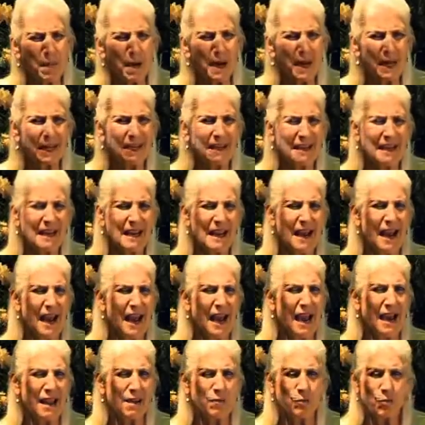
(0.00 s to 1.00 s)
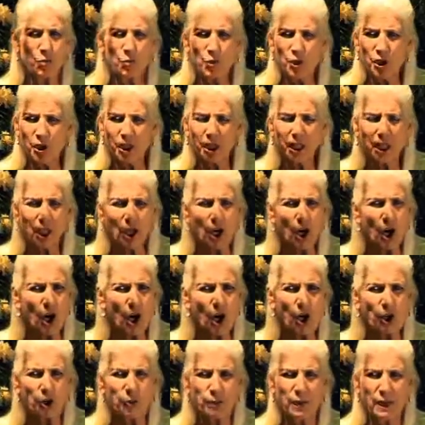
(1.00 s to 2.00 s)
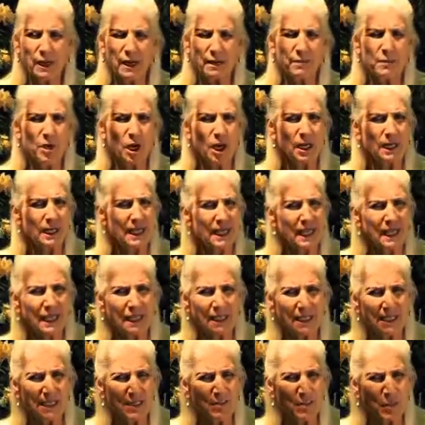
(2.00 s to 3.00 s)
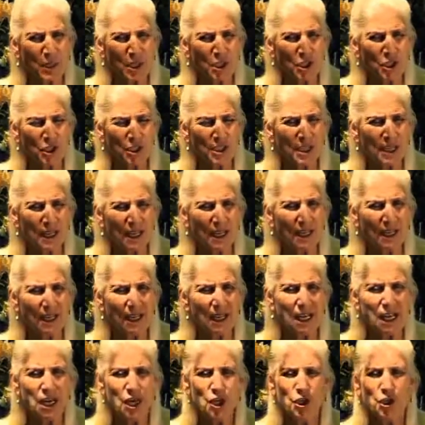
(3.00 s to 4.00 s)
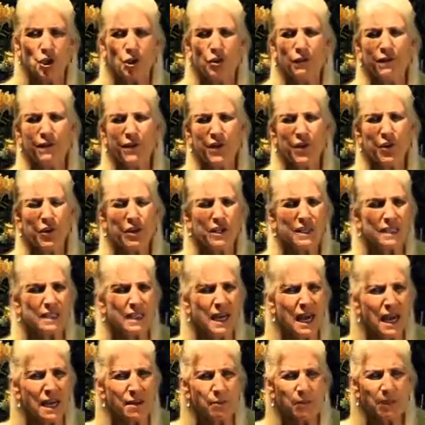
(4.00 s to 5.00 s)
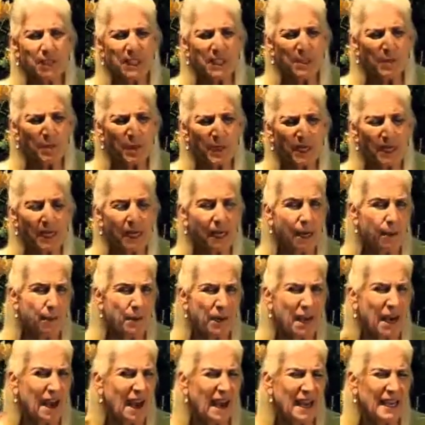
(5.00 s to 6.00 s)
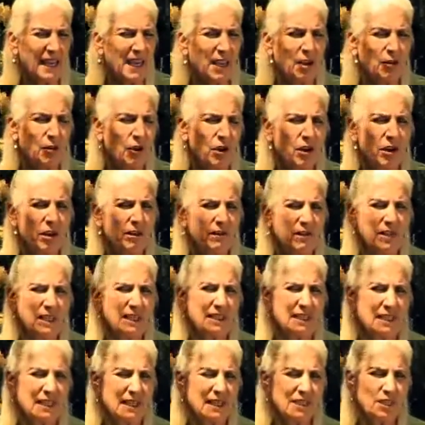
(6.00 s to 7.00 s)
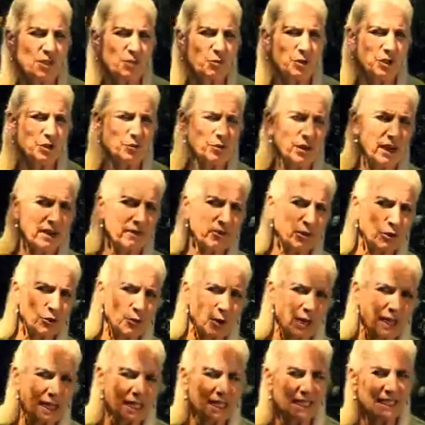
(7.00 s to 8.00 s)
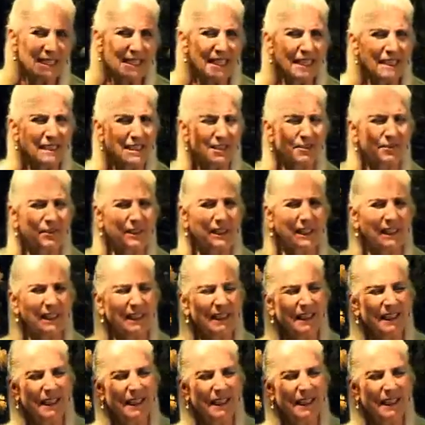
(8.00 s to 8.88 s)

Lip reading: mud. I am working harder, but I'm not getting as much done. Do you feel that time is speeding up? I hear all of these things as we travel quite extensively.